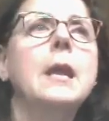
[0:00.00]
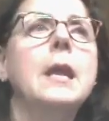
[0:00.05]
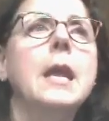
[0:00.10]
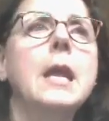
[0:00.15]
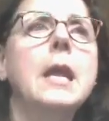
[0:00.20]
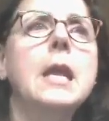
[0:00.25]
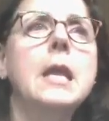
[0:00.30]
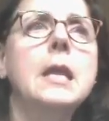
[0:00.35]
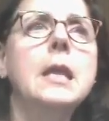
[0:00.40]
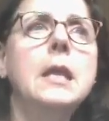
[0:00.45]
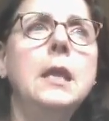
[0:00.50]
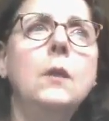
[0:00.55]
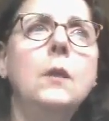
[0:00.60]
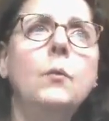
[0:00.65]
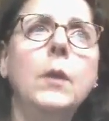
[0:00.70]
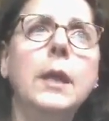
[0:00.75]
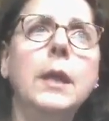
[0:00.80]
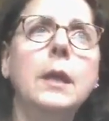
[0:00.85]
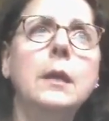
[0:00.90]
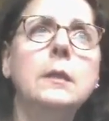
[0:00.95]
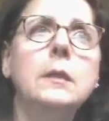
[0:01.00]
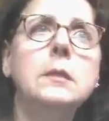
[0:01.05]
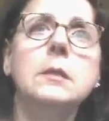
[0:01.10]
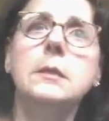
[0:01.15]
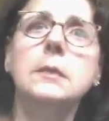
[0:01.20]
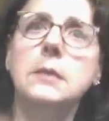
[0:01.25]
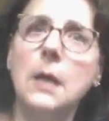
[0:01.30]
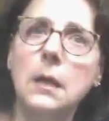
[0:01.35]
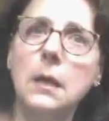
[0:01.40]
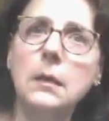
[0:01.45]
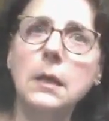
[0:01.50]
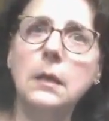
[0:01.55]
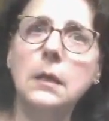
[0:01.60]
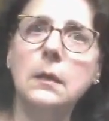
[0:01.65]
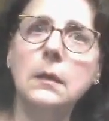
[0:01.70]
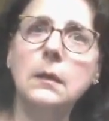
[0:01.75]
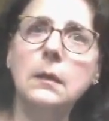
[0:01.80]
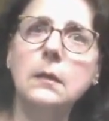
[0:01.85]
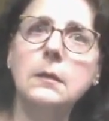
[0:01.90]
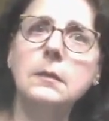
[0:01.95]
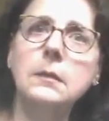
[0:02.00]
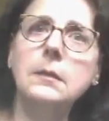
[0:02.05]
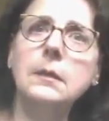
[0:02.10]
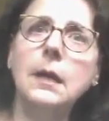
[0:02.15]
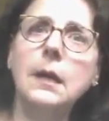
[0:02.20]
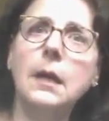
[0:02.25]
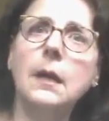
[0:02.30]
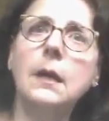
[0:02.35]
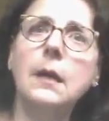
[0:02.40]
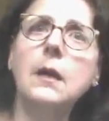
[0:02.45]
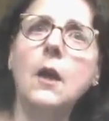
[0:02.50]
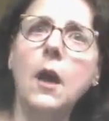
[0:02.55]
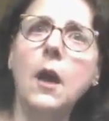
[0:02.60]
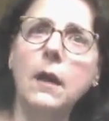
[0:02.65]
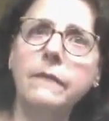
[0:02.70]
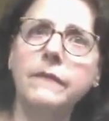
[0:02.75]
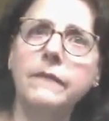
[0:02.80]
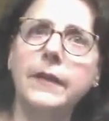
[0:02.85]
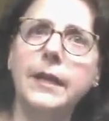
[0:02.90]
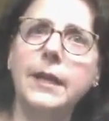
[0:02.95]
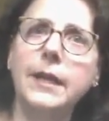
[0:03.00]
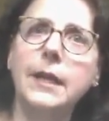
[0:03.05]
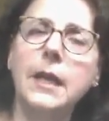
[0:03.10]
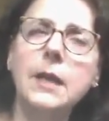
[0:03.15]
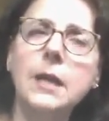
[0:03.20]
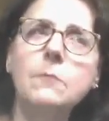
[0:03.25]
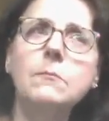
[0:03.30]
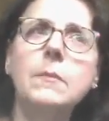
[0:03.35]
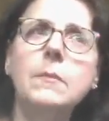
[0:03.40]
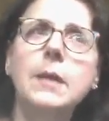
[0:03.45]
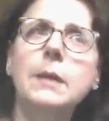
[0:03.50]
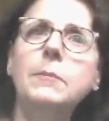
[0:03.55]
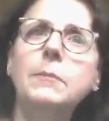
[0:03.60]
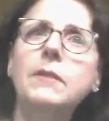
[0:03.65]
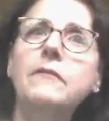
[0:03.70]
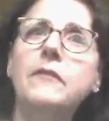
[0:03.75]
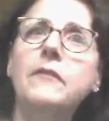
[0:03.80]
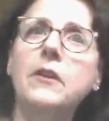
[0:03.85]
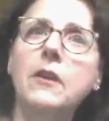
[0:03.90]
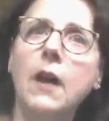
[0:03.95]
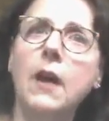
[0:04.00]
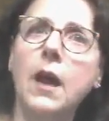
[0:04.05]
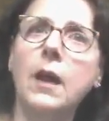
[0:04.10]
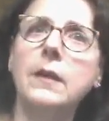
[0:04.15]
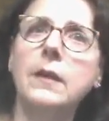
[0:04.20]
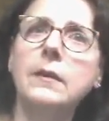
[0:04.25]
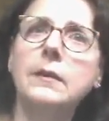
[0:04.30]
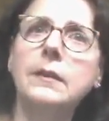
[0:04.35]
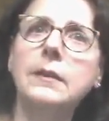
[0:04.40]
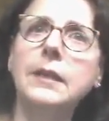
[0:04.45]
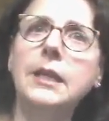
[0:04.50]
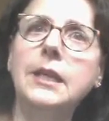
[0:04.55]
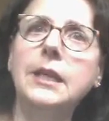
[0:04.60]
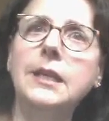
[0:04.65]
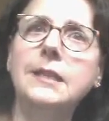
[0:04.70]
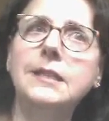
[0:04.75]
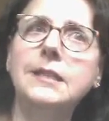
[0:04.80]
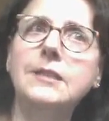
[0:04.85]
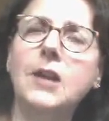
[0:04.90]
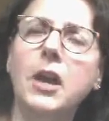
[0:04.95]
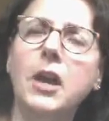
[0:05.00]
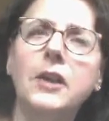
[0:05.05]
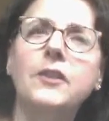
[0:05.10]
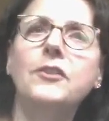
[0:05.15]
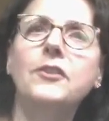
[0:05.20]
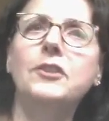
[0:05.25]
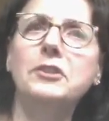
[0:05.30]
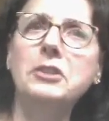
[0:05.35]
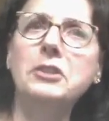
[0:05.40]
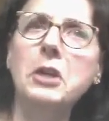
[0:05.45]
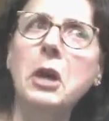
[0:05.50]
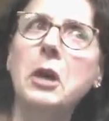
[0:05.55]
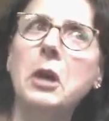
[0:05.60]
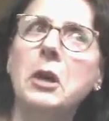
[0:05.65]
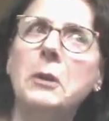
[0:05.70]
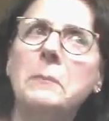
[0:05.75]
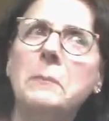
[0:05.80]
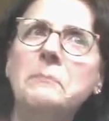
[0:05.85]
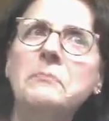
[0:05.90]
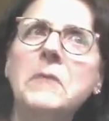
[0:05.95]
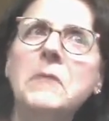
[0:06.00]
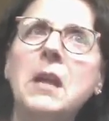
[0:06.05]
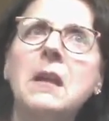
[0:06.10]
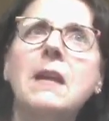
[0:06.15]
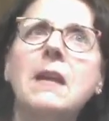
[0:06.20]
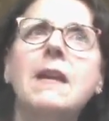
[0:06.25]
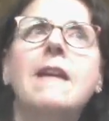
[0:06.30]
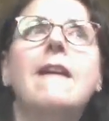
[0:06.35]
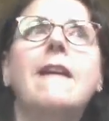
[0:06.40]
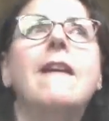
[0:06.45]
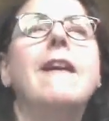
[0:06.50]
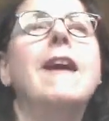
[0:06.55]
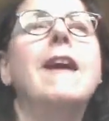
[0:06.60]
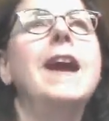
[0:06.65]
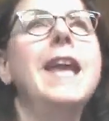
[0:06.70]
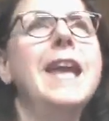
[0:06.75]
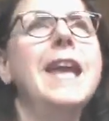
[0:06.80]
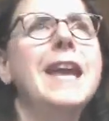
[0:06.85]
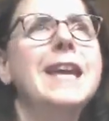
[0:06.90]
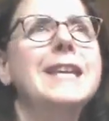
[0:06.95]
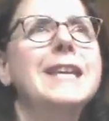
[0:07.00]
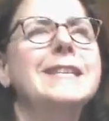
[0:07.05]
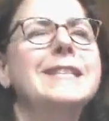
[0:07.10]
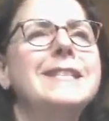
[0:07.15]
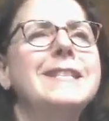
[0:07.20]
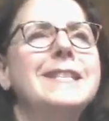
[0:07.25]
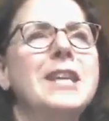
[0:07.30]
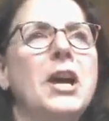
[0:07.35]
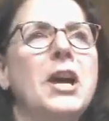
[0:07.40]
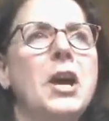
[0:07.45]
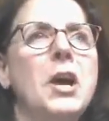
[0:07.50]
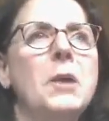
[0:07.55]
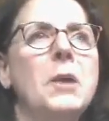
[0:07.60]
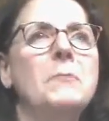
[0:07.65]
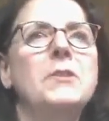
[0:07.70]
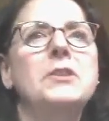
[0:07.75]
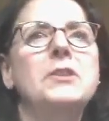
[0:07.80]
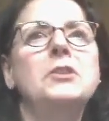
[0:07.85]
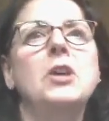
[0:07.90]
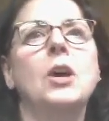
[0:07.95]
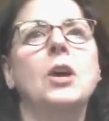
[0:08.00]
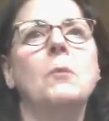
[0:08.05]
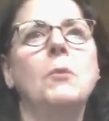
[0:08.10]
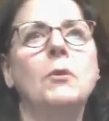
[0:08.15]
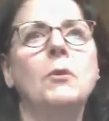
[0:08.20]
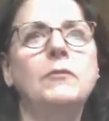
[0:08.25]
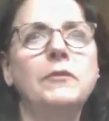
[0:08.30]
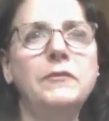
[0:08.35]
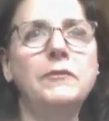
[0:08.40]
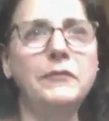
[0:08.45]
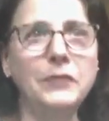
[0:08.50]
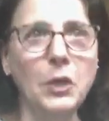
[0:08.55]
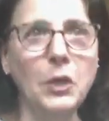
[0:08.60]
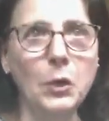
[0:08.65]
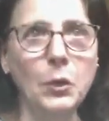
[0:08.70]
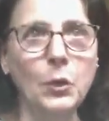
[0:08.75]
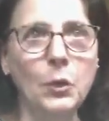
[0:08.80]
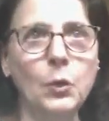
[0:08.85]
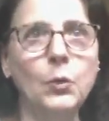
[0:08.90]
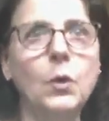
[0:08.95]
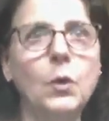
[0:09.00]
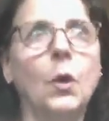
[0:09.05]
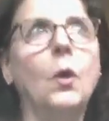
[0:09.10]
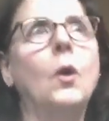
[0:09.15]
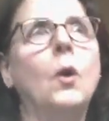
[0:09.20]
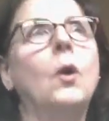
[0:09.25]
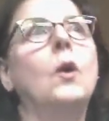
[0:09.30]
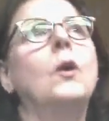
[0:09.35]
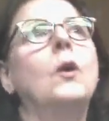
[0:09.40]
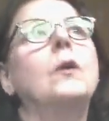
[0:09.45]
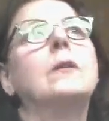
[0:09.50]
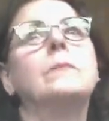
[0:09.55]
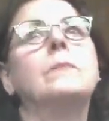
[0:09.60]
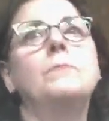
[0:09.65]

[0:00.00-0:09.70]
and he ran to Dunkin' to get a coffee and maybe forgot he started the tub. And the tub overflowed, all